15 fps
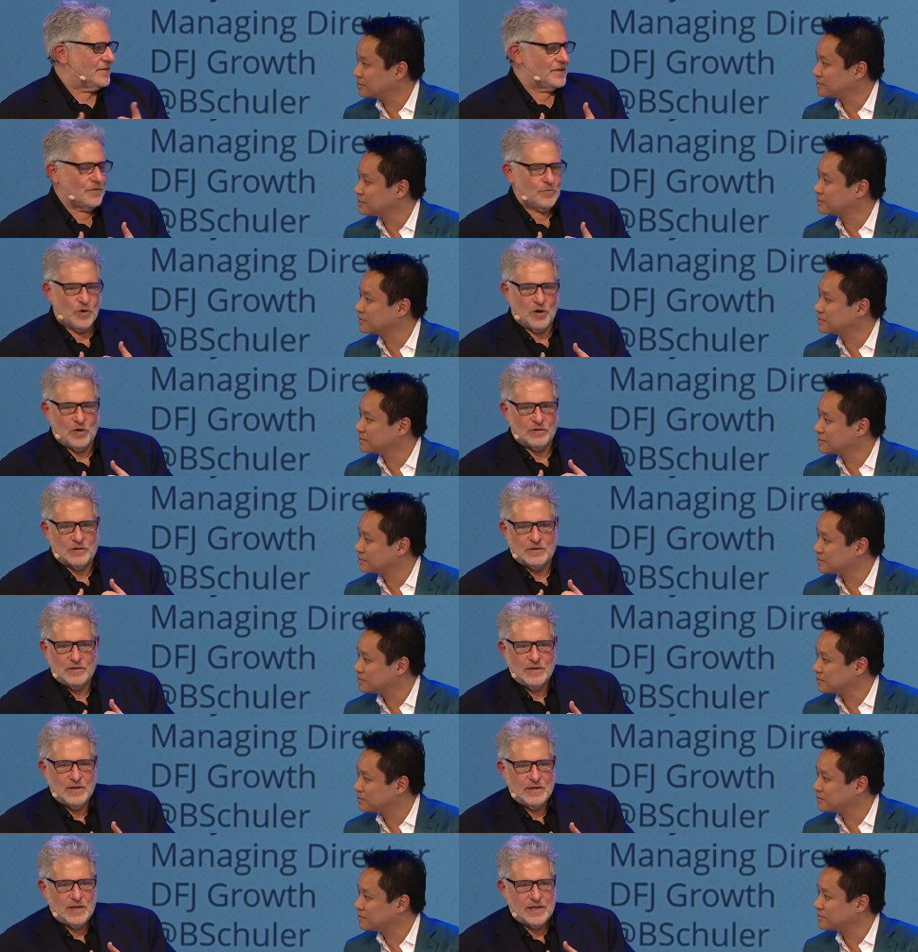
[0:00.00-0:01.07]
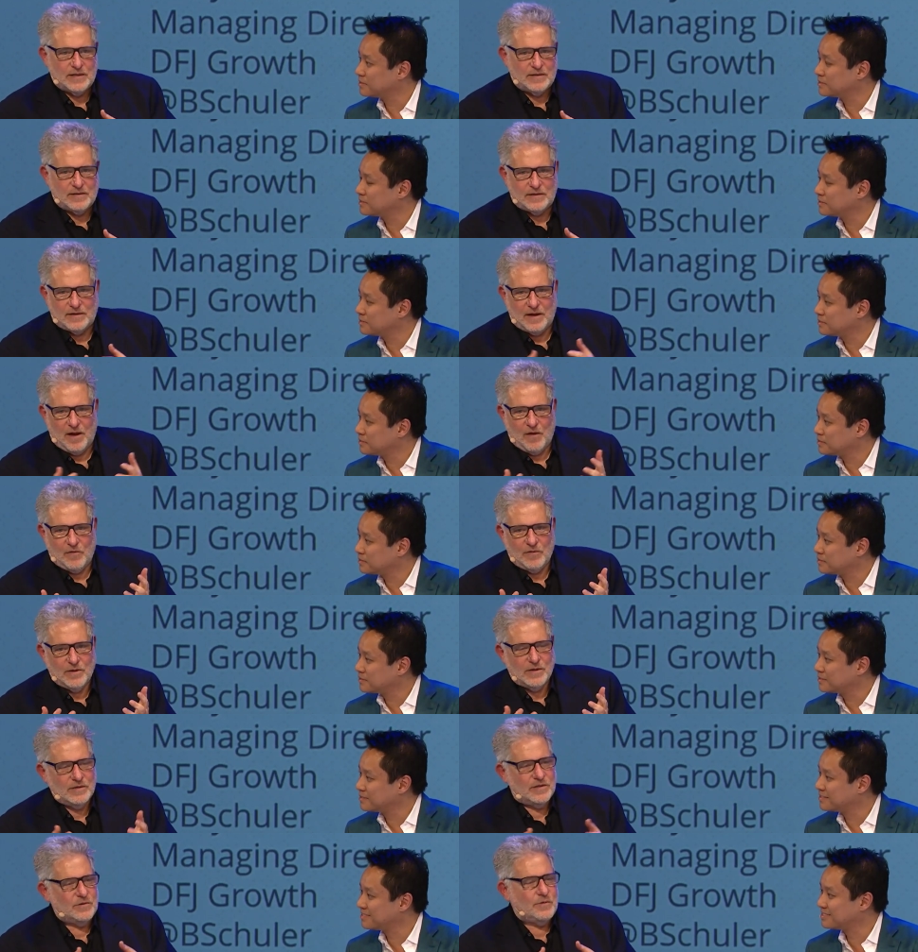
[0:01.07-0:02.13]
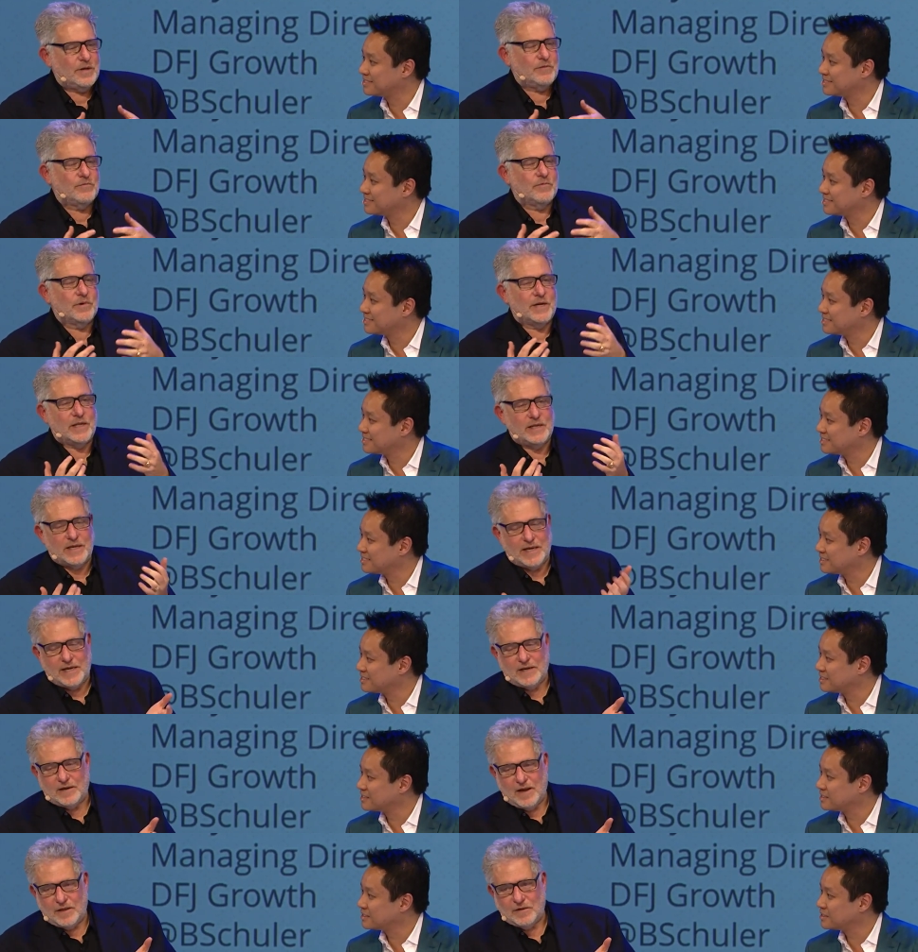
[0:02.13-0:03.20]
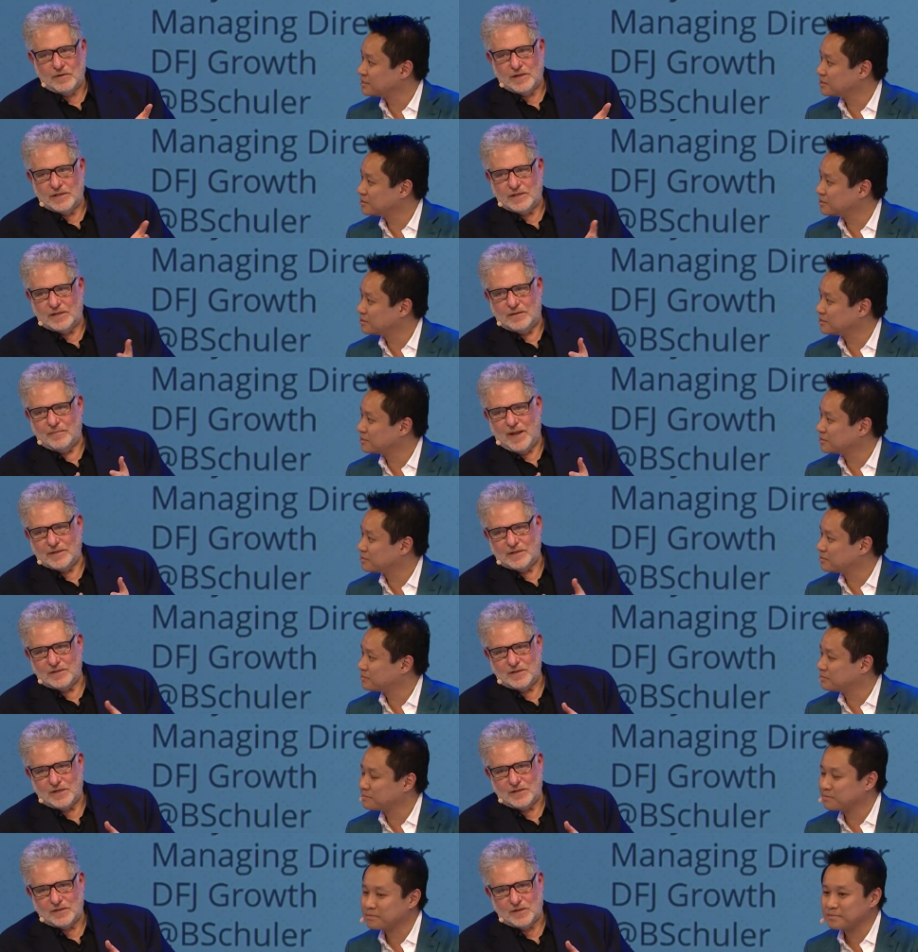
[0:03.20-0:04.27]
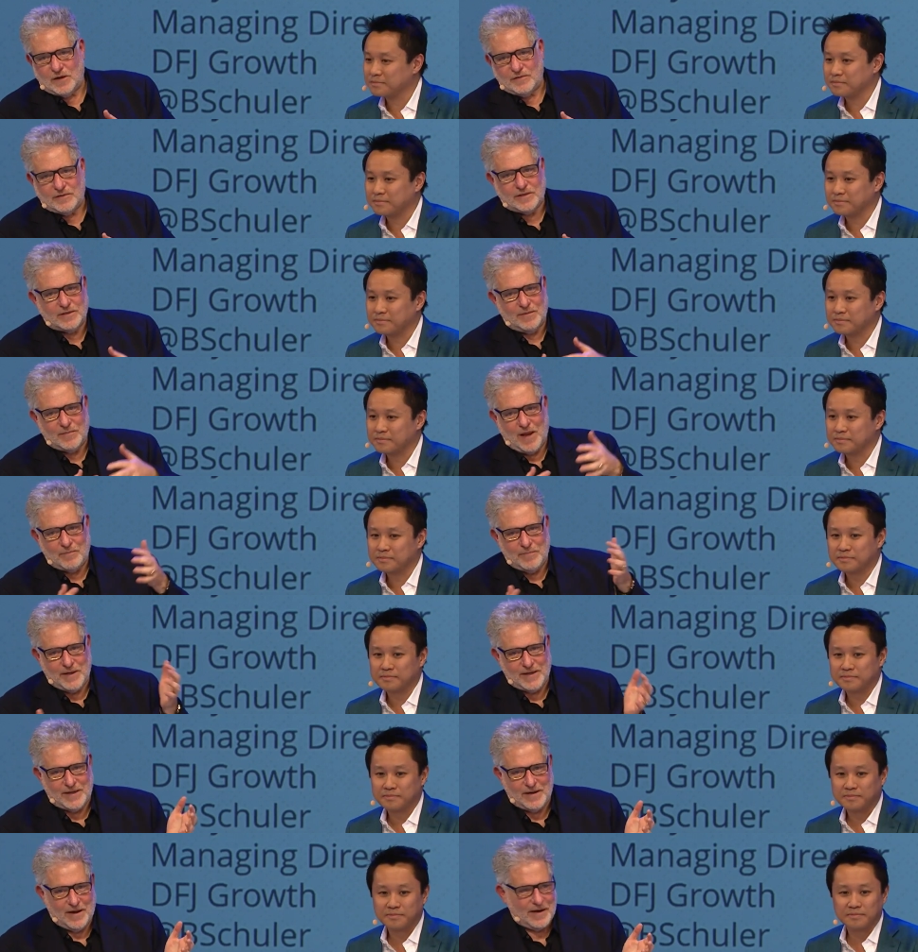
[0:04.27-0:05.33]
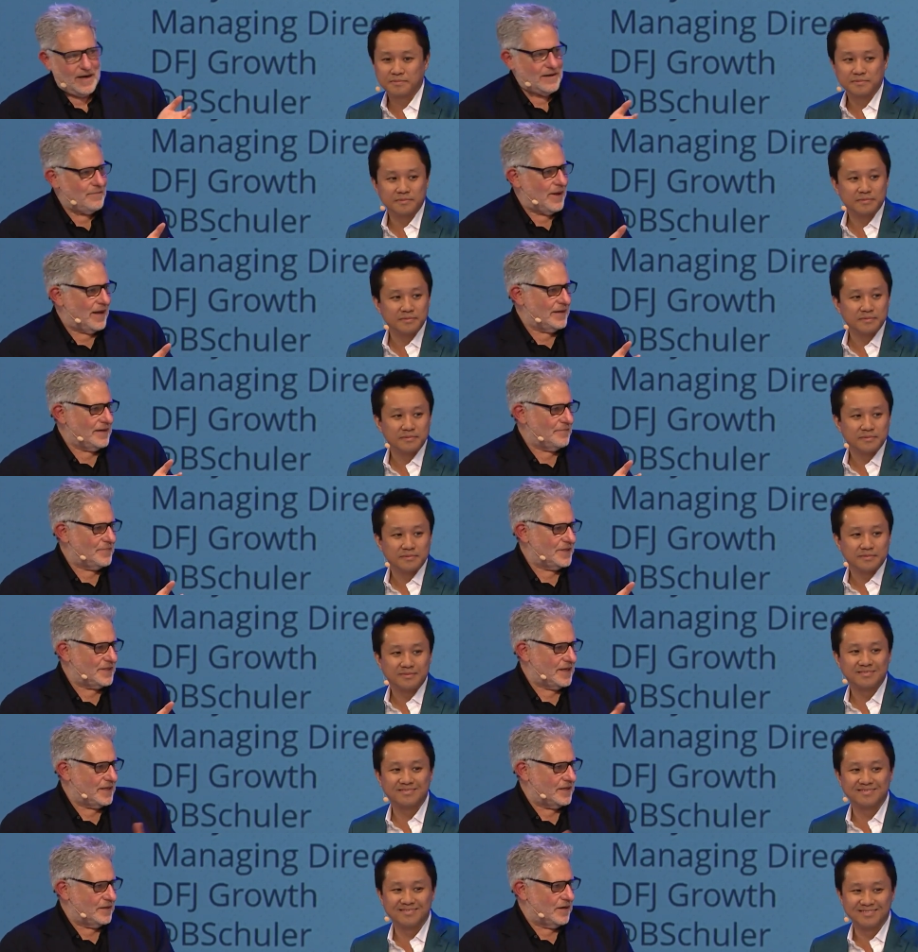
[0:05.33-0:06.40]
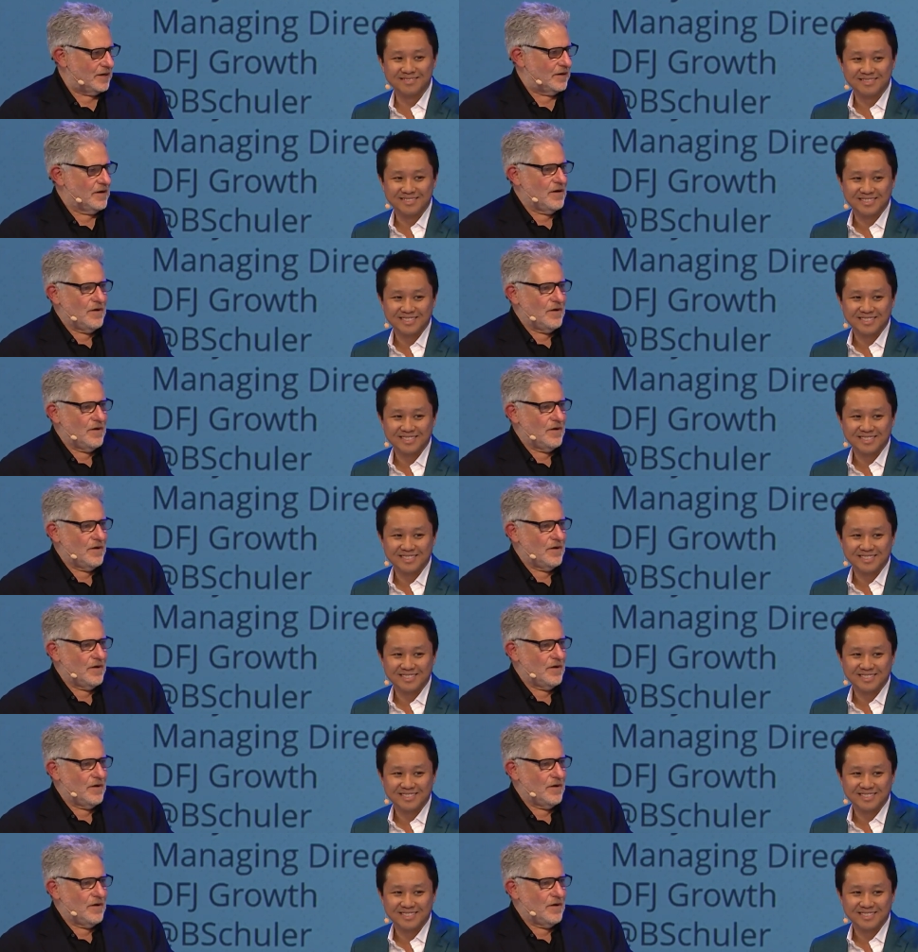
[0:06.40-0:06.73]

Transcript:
Speaker 1: The world, you know, do we really need another instant messaging service? I'm not picking on anybody in particular.